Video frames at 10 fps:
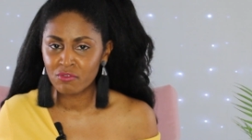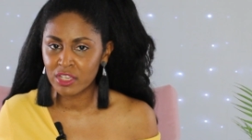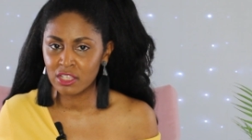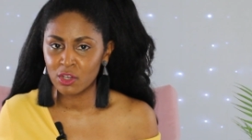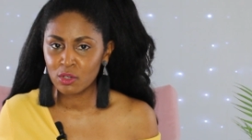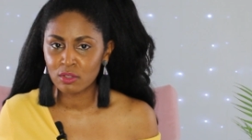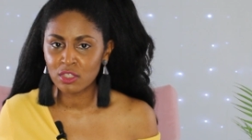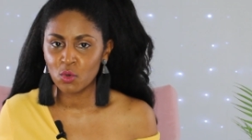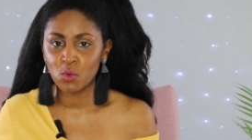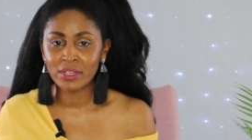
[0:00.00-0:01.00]
videos
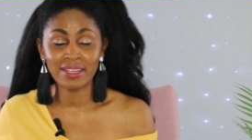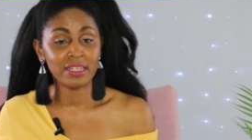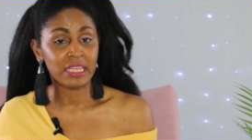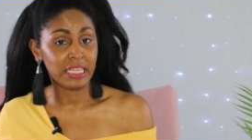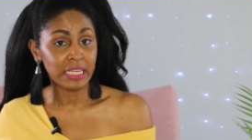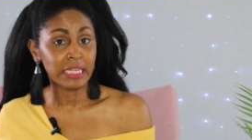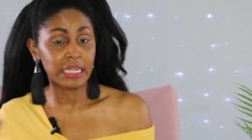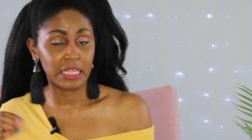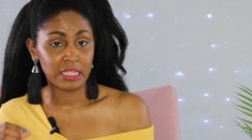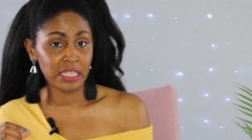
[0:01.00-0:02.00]
on an
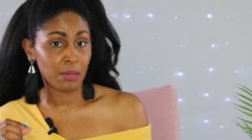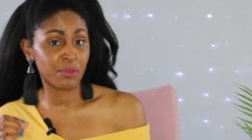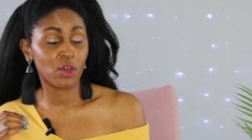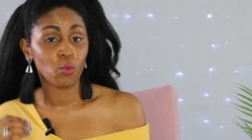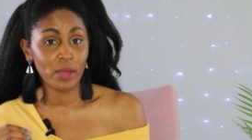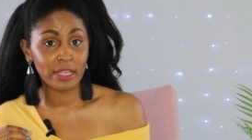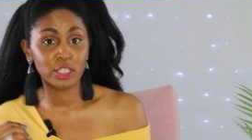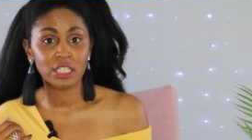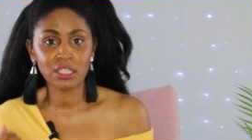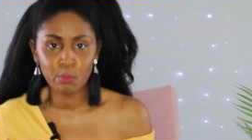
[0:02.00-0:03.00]
in-depth way
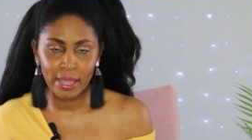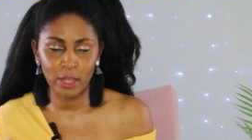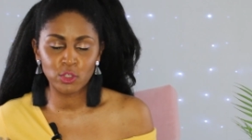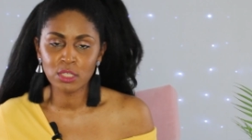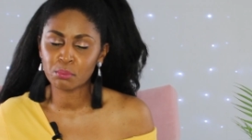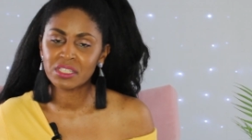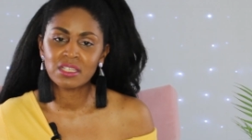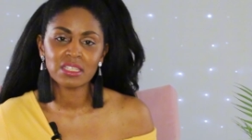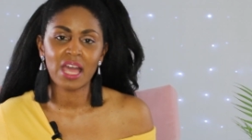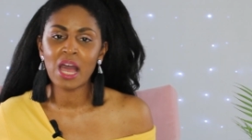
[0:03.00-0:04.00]
to smile, just
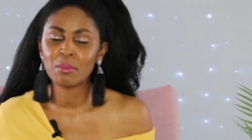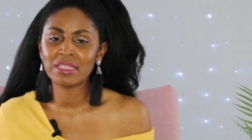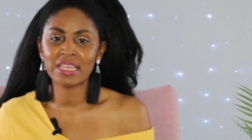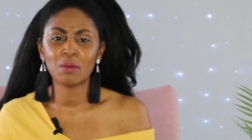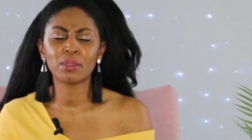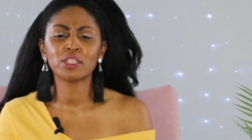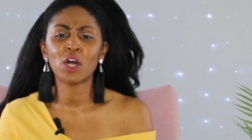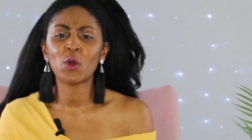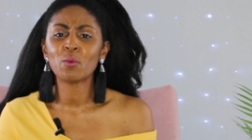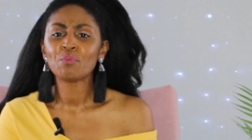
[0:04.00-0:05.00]
please comment down
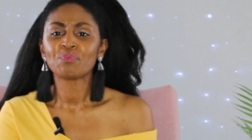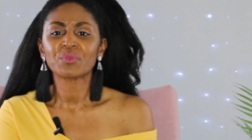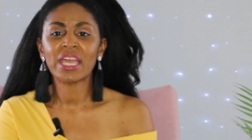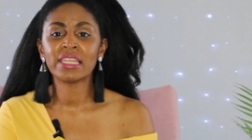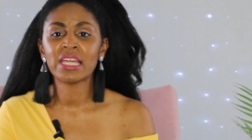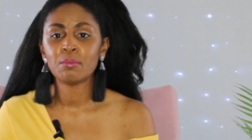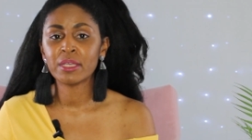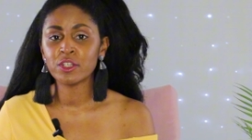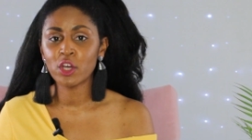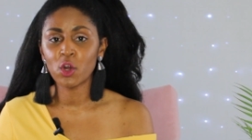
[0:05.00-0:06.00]
below and let me
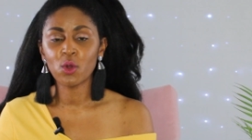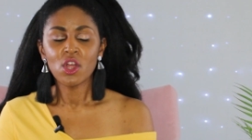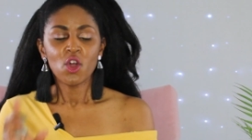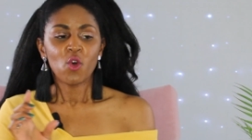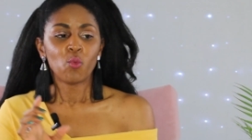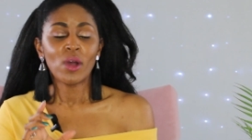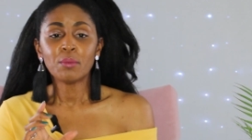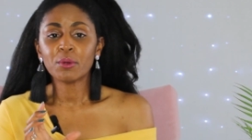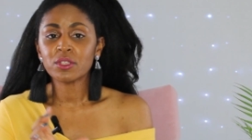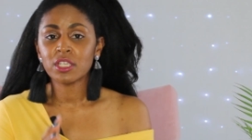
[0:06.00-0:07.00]
know. One
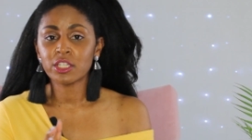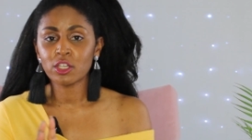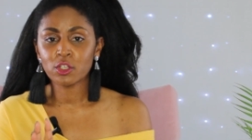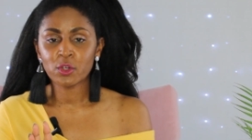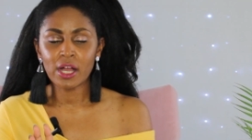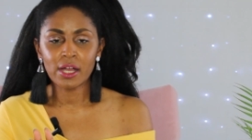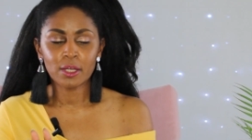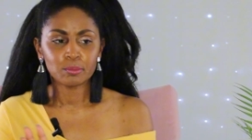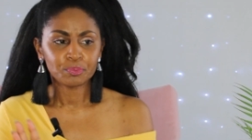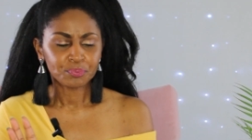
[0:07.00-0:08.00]
particular
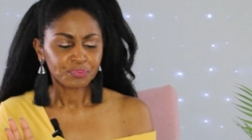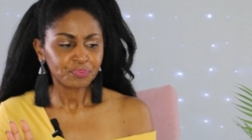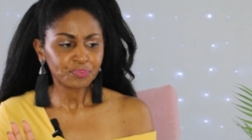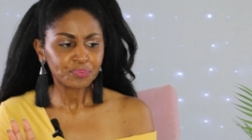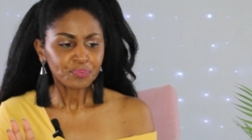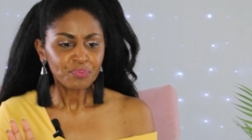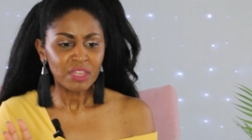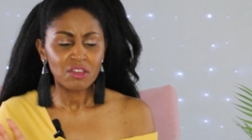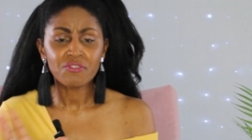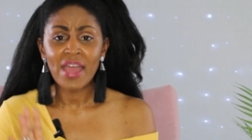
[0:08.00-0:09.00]

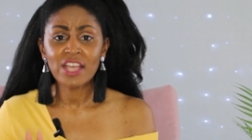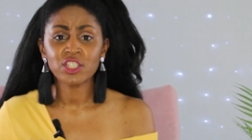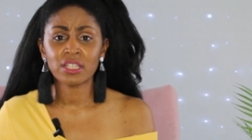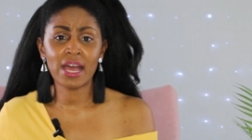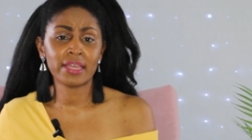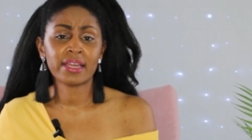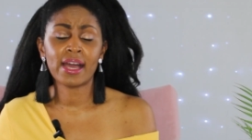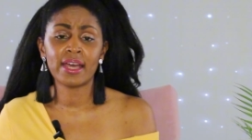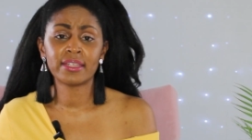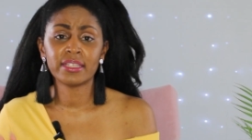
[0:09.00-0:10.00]
fashion
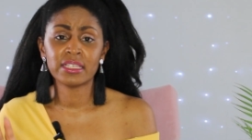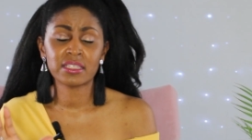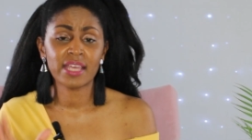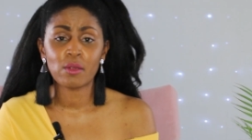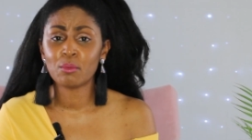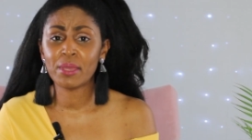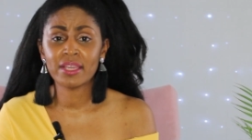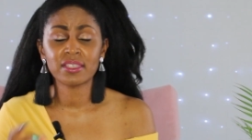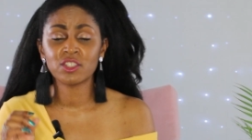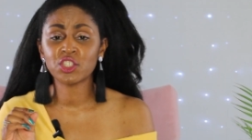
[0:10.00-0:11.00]
icon is Tyra
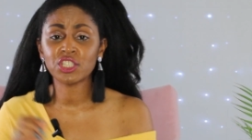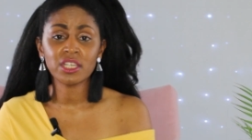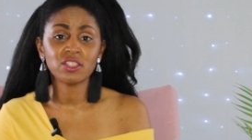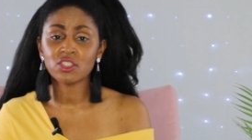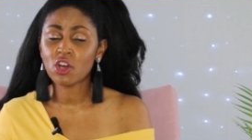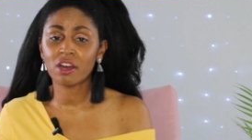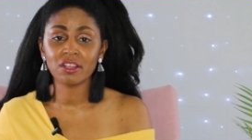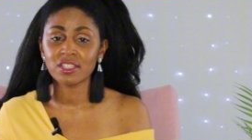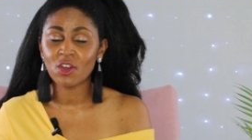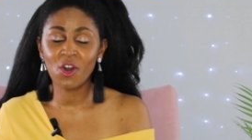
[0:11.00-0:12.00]
Banks, and she taught
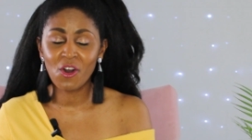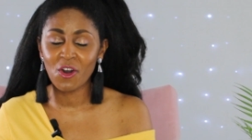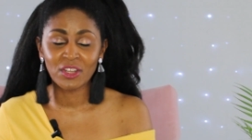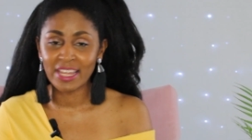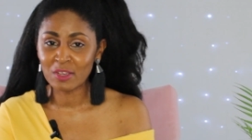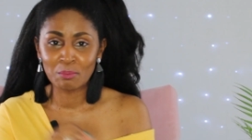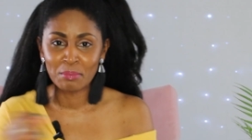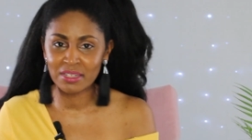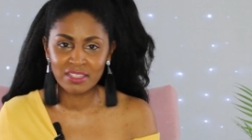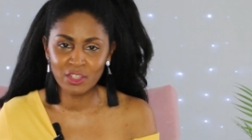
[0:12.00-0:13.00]
us all, like
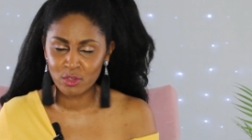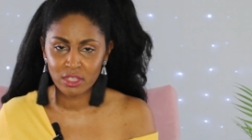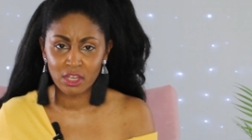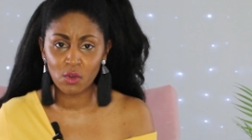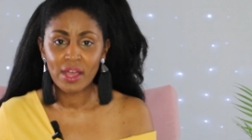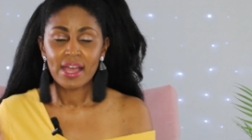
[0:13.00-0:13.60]
many years ago,